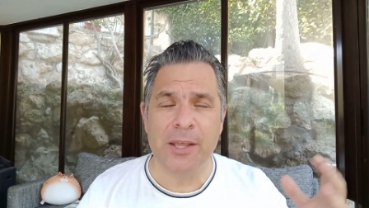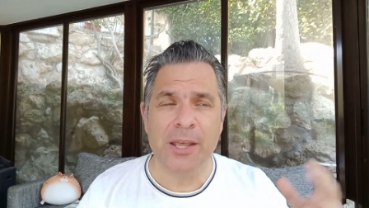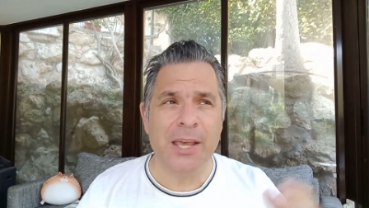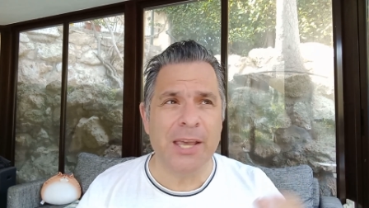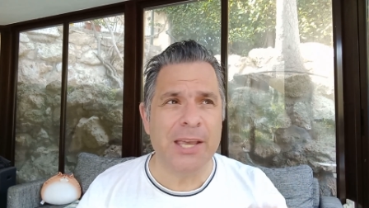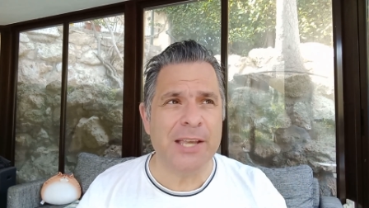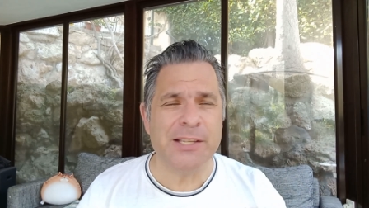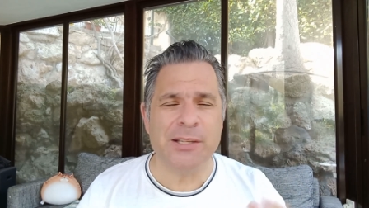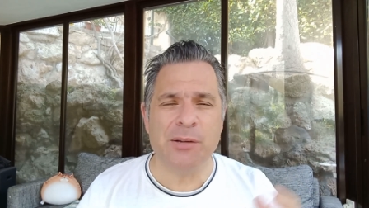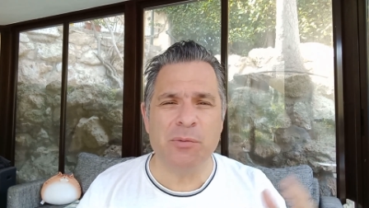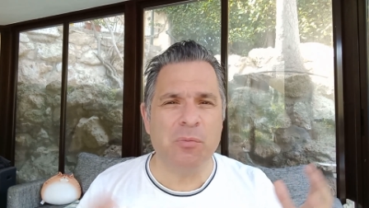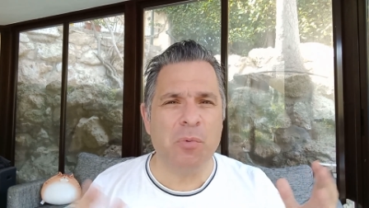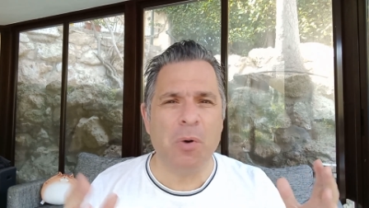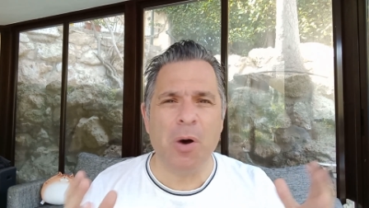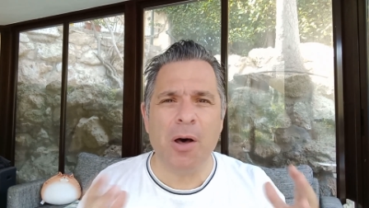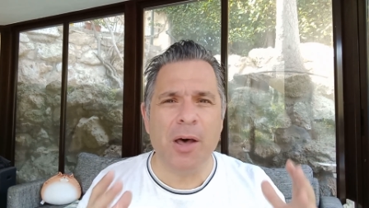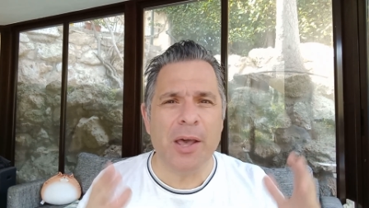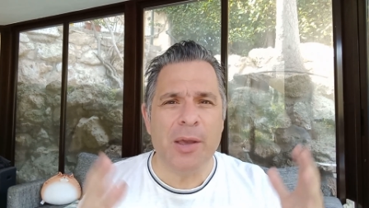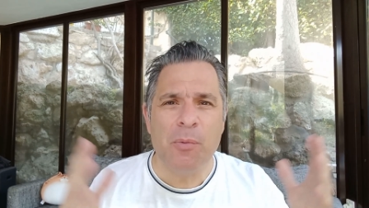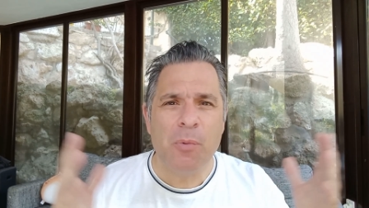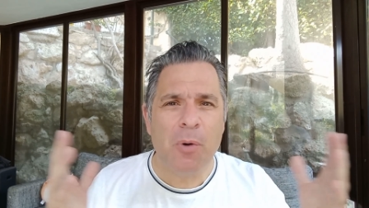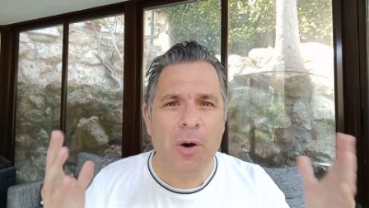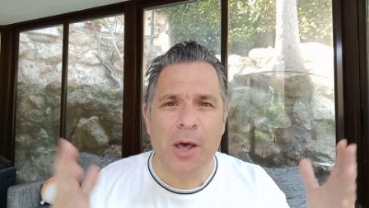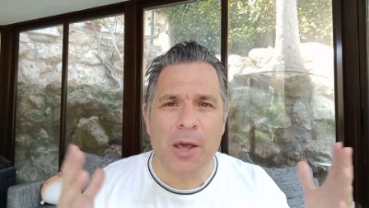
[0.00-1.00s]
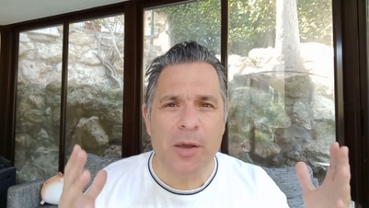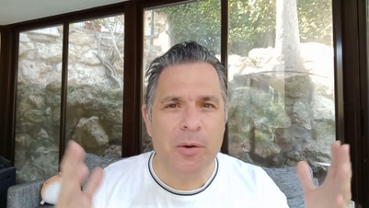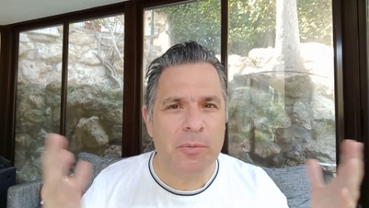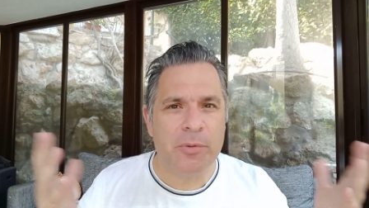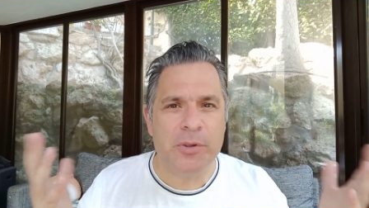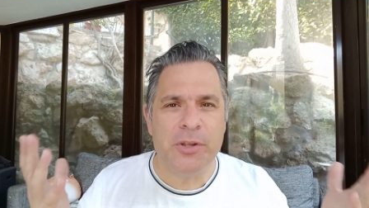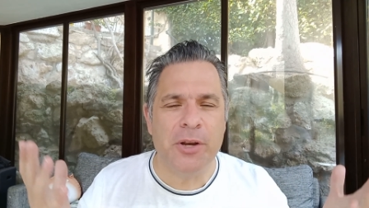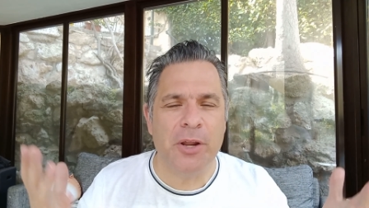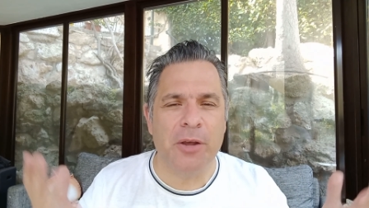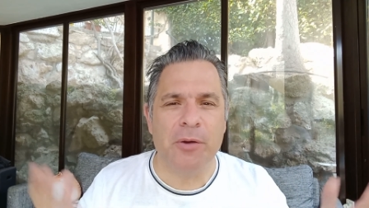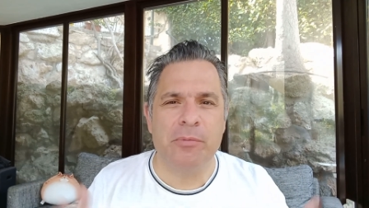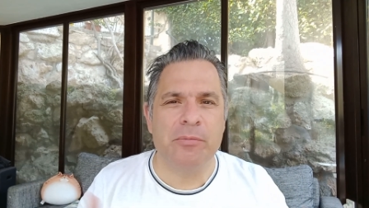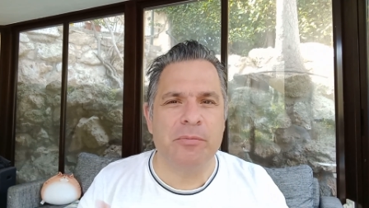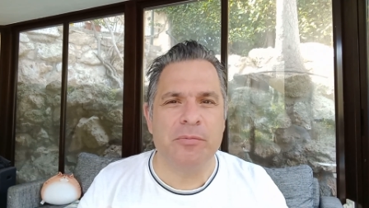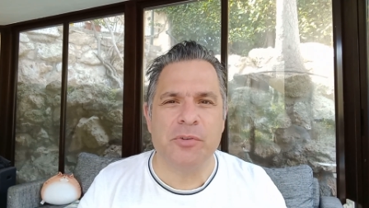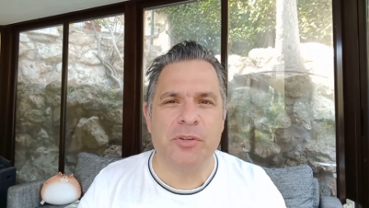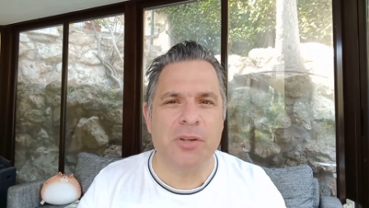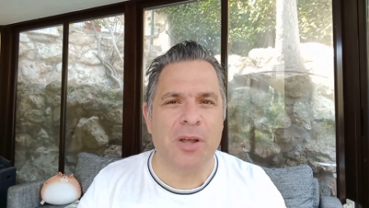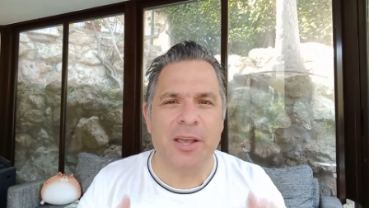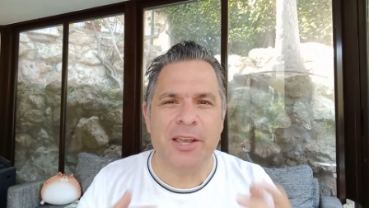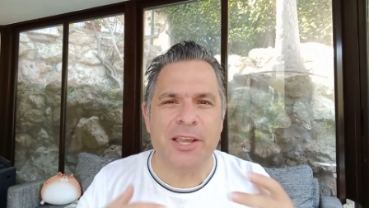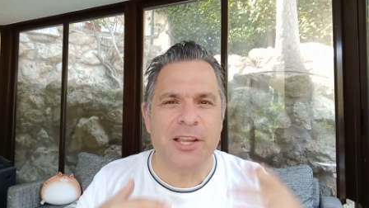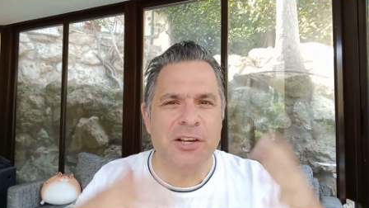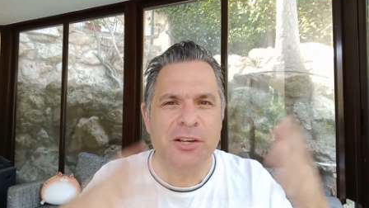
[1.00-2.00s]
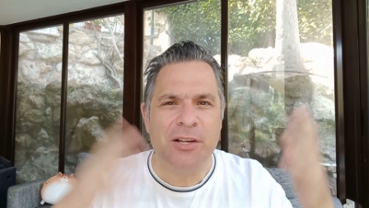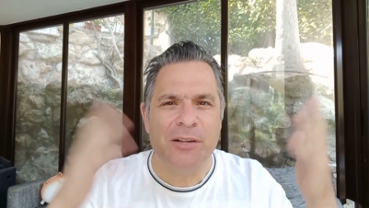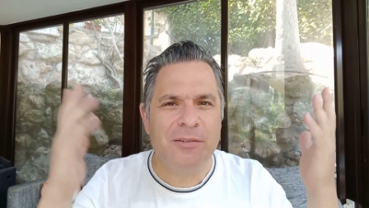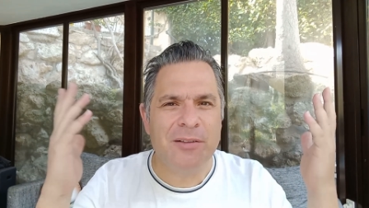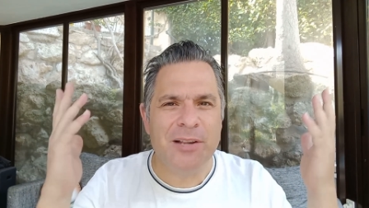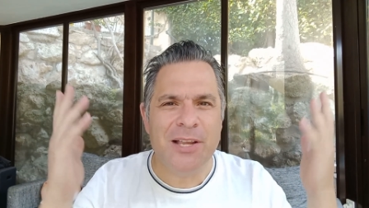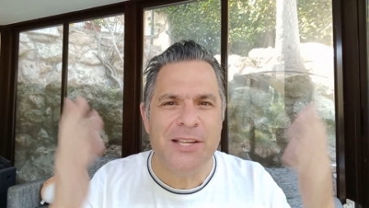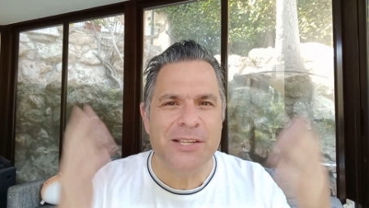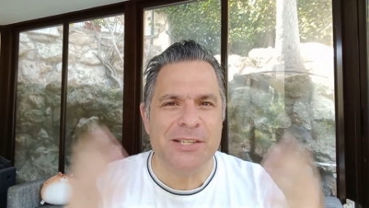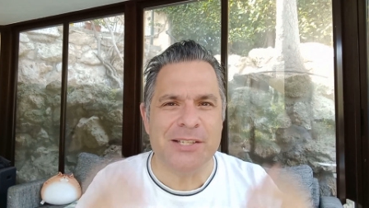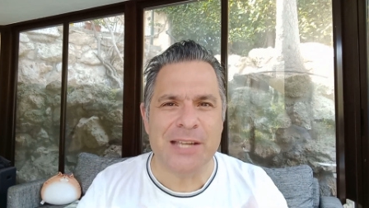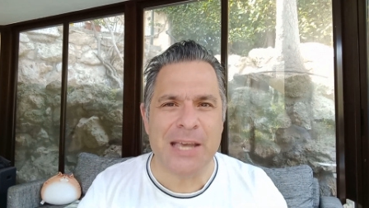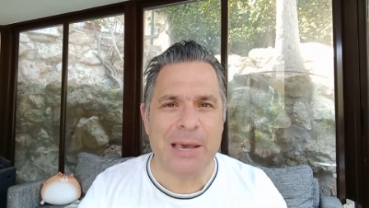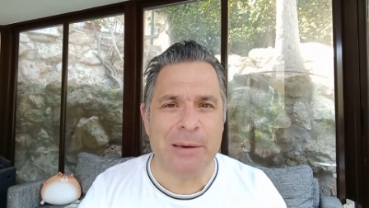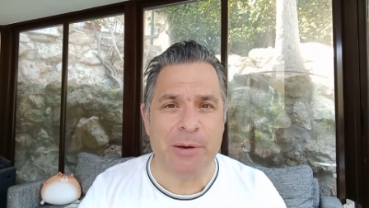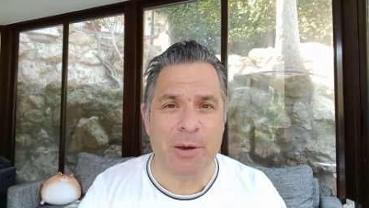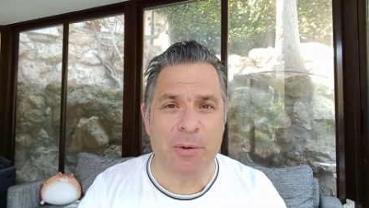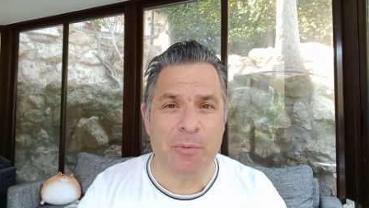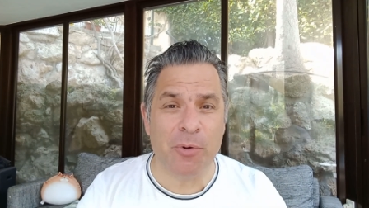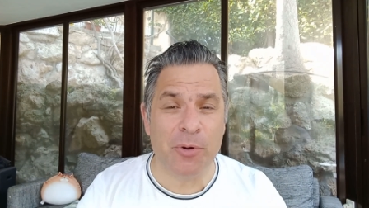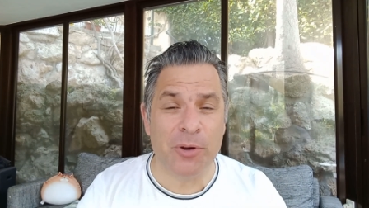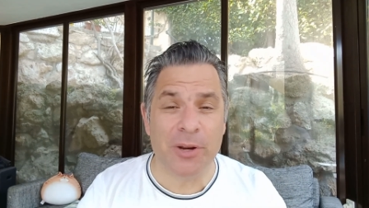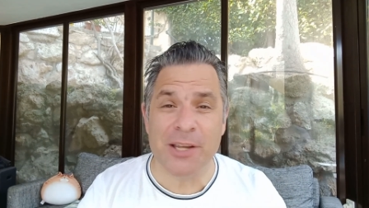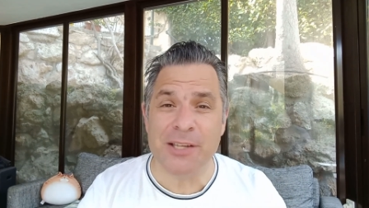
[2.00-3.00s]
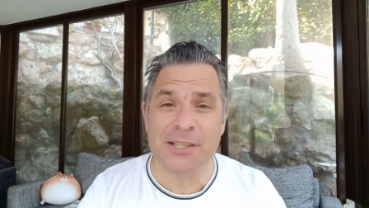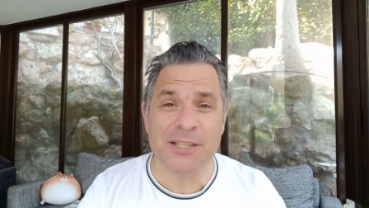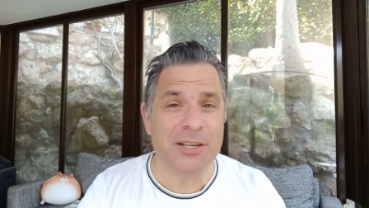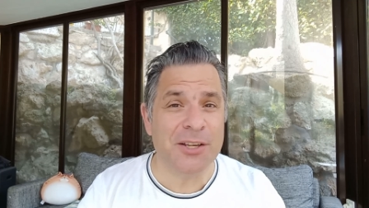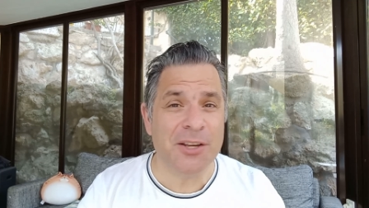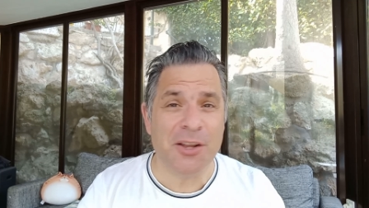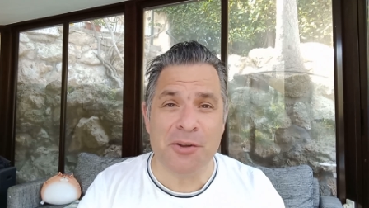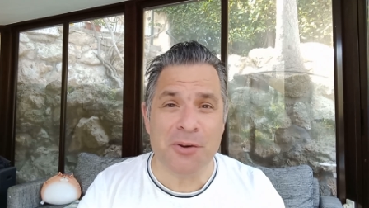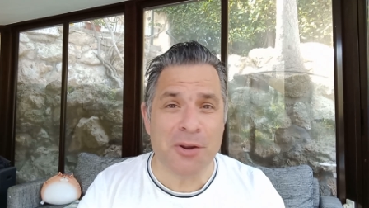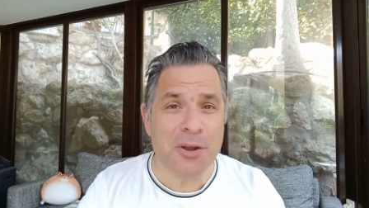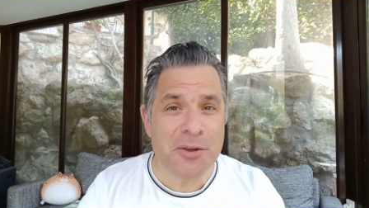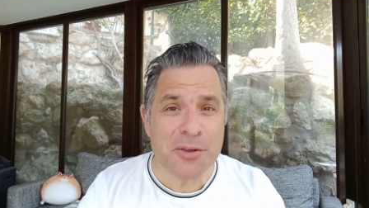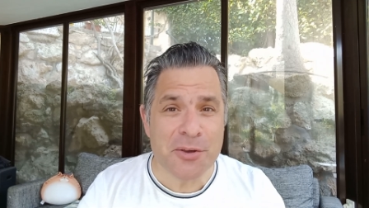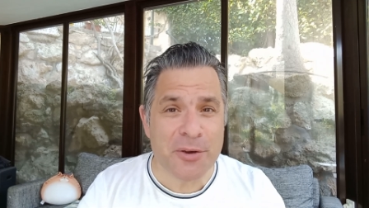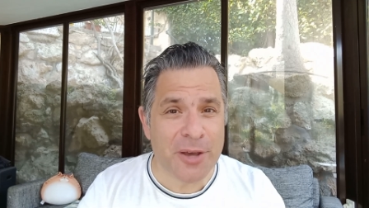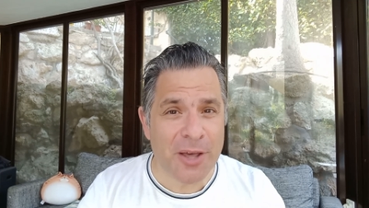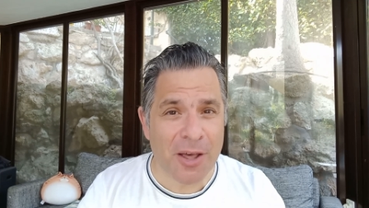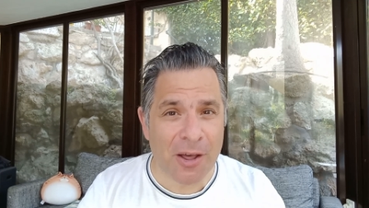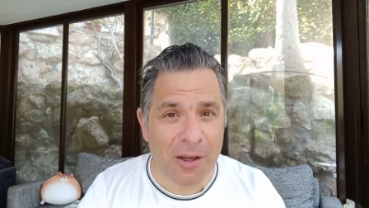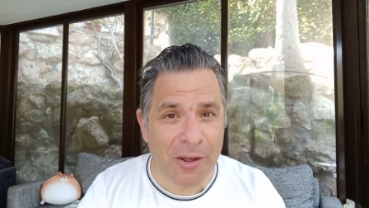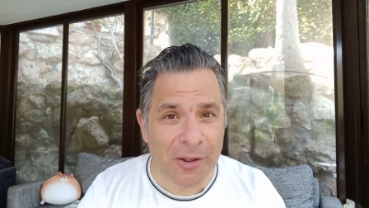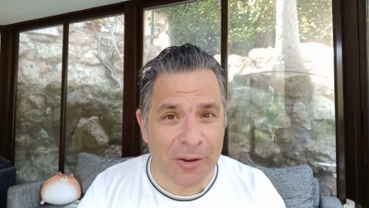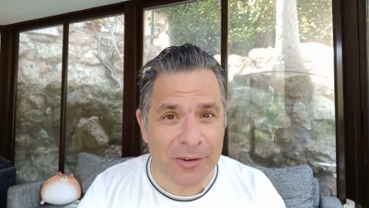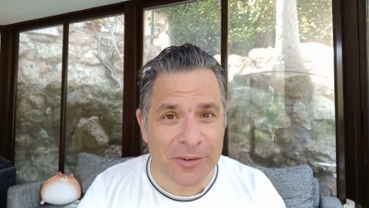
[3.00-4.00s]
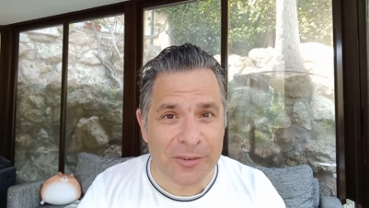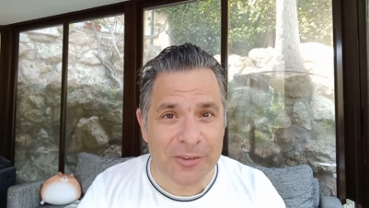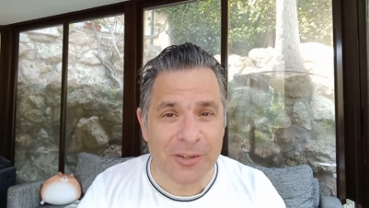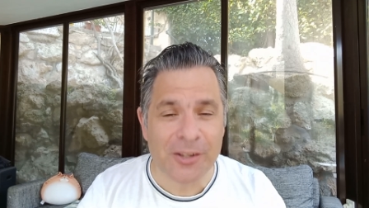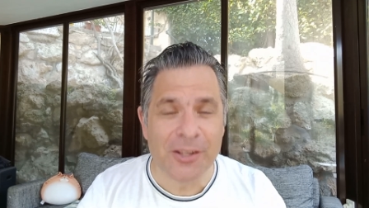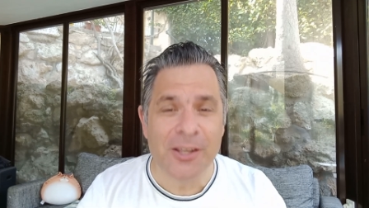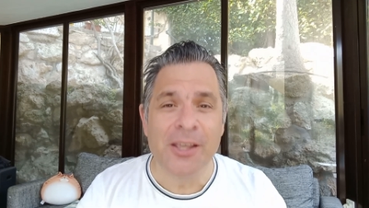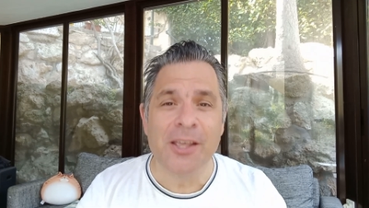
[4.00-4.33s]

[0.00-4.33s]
He said, why? I can list how I want. I said, no, you can't.